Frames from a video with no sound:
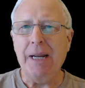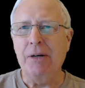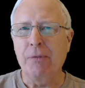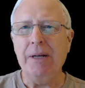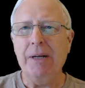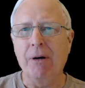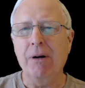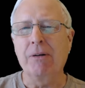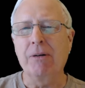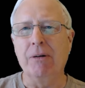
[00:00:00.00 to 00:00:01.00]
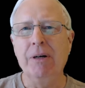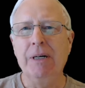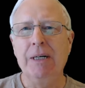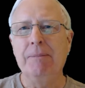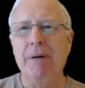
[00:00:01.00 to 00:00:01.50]
great article
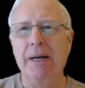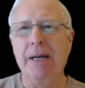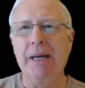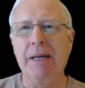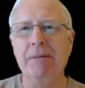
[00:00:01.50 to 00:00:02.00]
by a